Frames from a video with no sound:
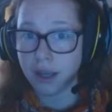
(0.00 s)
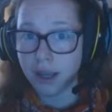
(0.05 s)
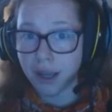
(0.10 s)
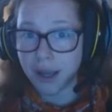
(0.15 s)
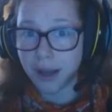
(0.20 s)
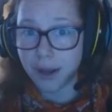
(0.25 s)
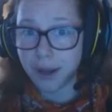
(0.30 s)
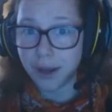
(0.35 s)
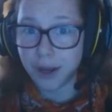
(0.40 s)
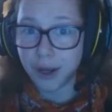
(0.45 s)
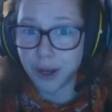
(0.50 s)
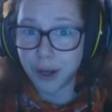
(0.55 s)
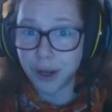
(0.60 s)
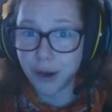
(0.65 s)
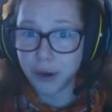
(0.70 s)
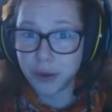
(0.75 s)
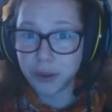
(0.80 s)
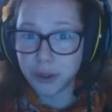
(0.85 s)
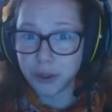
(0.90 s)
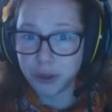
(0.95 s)

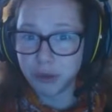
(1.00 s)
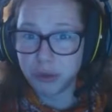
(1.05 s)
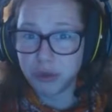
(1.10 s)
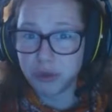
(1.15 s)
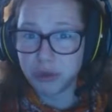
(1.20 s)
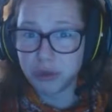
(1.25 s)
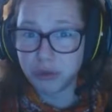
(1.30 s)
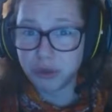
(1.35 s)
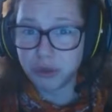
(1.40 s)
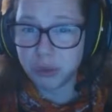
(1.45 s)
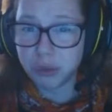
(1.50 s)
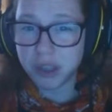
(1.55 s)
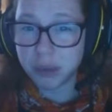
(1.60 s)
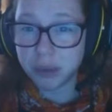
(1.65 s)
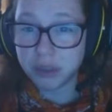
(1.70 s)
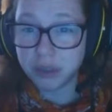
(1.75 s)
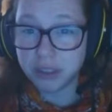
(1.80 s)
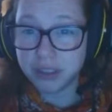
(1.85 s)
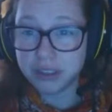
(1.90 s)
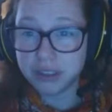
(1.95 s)
Hello, you beautiful
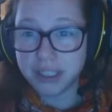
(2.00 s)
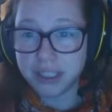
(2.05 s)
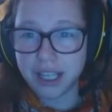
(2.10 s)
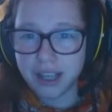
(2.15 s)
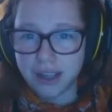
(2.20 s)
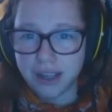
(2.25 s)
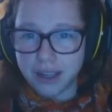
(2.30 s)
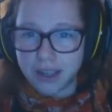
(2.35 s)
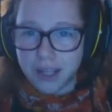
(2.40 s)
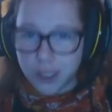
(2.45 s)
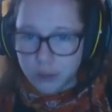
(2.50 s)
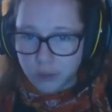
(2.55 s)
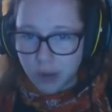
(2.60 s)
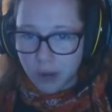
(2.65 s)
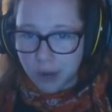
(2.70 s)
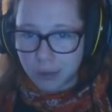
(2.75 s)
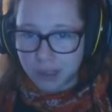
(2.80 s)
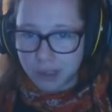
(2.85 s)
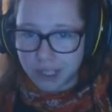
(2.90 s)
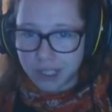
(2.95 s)
people.
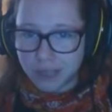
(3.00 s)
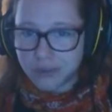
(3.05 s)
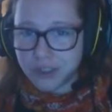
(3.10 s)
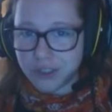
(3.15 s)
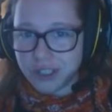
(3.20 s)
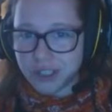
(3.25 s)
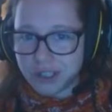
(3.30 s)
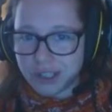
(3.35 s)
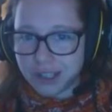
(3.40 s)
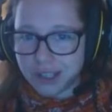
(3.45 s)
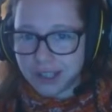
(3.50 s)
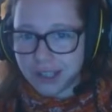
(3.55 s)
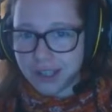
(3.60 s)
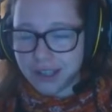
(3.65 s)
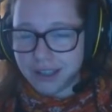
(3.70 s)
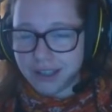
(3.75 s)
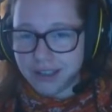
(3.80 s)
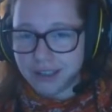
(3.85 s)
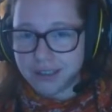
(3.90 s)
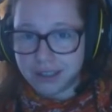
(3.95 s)
Rambling of a Ginger Nut
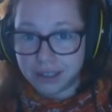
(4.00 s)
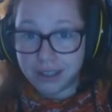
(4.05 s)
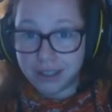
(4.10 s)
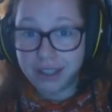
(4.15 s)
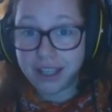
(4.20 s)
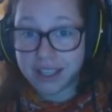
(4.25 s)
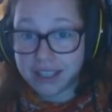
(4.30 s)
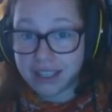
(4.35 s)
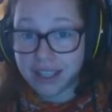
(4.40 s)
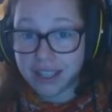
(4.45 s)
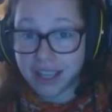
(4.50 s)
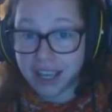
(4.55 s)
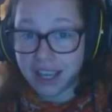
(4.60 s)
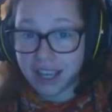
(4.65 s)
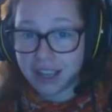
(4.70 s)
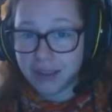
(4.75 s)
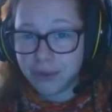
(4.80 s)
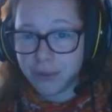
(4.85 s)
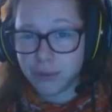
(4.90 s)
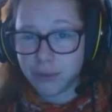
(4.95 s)
here, yet
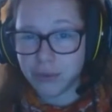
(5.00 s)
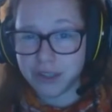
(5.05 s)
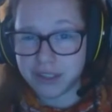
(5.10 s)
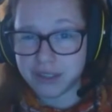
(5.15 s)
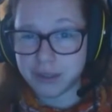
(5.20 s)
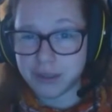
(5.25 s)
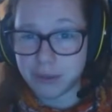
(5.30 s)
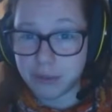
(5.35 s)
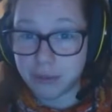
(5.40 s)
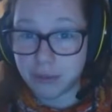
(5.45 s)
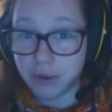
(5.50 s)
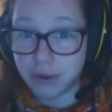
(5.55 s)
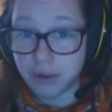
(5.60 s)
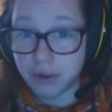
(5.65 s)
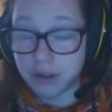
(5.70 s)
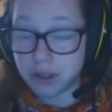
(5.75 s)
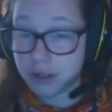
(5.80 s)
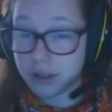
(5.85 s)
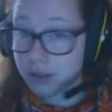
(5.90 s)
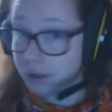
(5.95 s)
again with some more
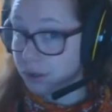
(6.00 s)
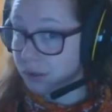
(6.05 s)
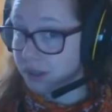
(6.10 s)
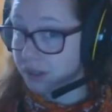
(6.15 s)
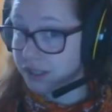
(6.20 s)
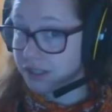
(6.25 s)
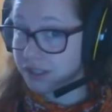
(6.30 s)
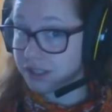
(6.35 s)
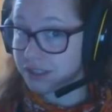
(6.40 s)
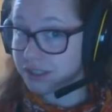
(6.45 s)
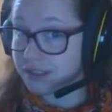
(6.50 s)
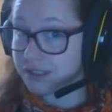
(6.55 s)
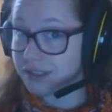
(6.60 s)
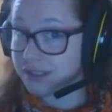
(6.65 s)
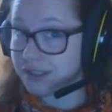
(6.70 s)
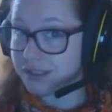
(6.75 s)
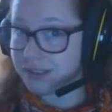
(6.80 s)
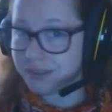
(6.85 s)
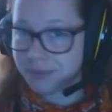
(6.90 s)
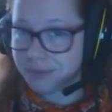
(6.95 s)

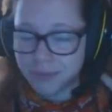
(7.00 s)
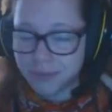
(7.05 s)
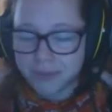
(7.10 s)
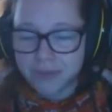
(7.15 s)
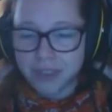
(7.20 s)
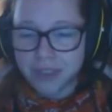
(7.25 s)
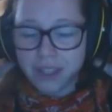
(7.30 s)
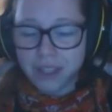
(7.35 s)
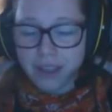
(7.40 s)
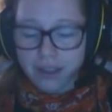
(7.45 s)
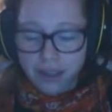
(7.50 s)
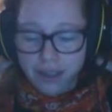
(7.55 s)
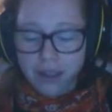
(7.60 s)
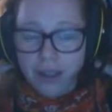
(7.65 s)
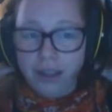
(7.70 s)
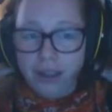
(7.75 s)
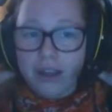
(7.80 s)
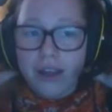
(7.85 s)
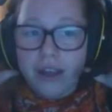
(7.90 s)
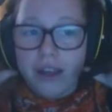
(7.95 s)
questions.
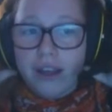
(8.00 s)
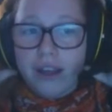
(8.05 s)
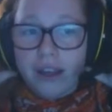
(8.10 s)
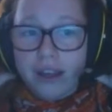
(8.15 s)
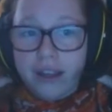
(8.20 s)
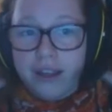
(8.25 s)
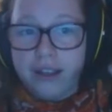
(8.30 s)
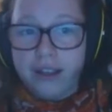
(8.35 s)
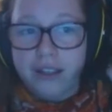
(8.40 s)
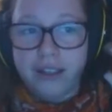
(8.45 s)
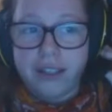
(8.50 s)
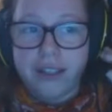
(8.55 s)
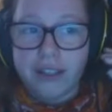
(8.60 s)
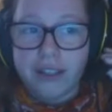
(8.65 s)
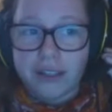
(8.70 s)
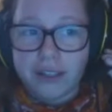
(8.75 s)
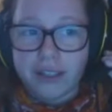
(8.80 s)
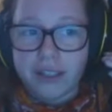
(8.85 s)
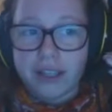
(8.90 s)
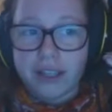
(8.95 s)
Uh,
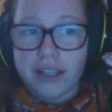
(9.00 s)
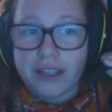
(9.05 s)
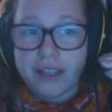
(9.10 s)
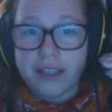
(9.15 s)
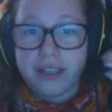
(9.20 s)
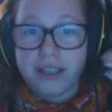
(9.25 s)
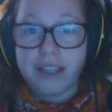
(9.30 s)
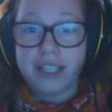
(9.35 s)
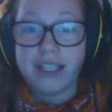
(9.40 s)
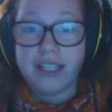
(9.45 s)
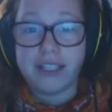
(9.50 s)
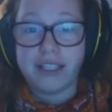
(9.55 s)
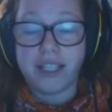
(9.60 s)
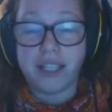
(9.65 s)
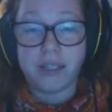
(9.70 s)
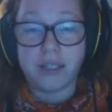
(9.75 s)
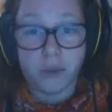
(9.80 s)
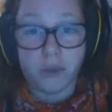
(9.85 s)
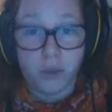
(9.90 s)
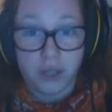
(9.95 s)
these
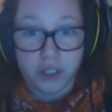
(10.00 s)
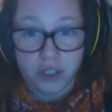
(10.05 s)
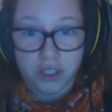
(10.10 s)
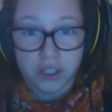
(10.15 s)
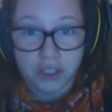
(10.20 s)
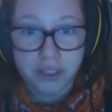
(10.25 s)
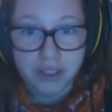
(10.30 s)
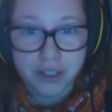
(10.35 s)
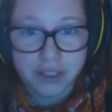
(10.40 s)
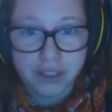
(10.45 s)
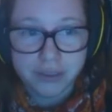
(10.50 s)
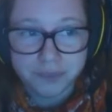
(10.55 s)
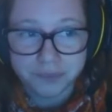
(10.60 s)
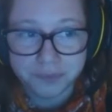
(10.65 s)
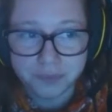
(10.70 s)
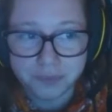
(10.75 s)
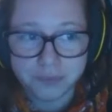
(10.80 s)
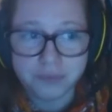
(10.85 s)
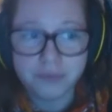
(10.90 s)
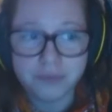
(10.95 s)
set of questions
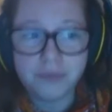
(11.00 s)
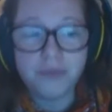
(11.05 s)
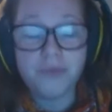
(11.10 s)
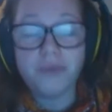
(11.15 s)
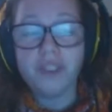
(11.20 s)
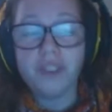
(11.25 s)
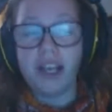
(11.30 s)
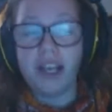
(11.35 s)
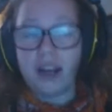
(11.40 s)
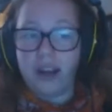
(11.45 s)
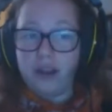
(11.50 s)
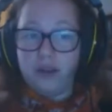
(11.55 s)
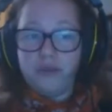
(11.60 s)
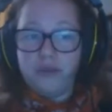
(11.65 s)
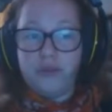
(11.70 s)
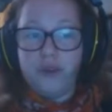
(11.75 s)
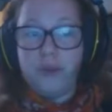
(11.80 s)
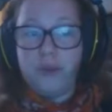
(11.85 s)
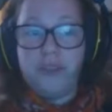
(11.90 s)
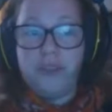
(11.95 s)
are
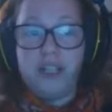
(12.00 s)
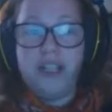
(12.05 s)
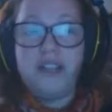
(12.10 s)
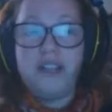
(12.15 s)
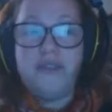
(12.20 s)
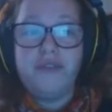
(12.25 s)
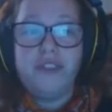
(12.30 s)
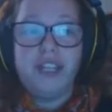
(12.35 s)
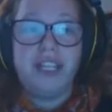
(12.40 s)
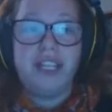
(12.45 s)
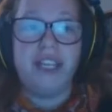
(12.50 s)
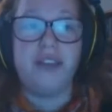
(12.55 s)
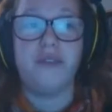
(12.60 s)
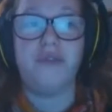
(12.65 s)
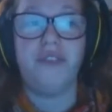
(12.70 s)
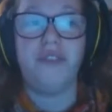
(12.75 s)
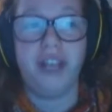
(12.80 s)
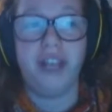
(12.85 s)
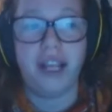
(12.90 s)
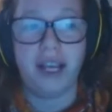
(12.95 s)
from the lovely
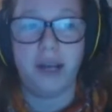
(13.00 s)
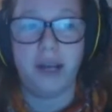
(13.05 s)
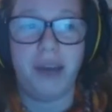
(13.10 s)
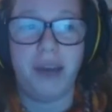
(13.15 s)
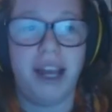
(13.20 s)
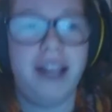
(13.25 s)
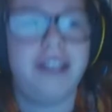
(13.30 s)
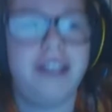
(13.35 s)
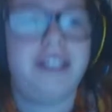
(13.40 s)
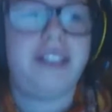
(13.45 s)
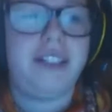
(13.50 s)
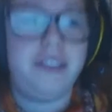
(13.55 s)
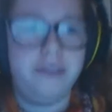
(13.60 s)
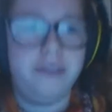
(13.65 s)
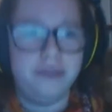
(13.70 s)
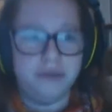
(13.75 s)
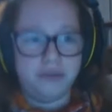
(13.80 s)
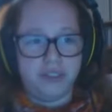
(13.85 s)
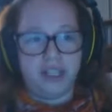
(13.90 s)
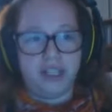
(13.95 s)
Venelebat.
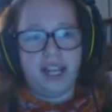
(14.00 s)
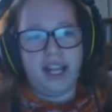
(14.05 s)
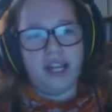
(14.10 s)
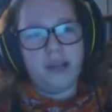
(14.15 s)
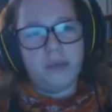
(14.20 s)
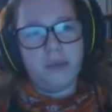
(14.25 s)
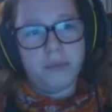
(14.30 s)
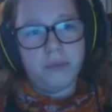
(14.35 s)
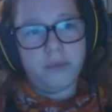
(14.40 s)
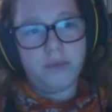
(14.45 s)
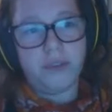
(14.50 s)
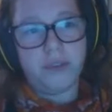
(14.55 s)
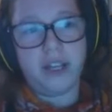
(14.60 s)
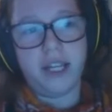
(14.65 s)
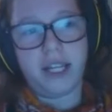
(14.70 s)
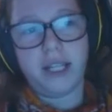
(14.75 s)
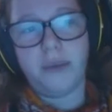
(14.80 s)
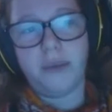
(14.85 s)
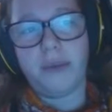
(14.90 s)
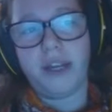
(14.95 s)

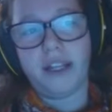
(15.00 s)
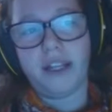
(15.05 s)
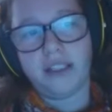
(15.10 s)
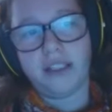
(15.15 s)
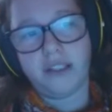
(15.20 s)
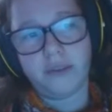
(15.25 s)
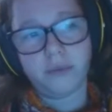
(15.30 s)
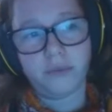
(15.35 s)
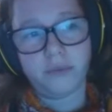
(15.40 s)
Venelebat?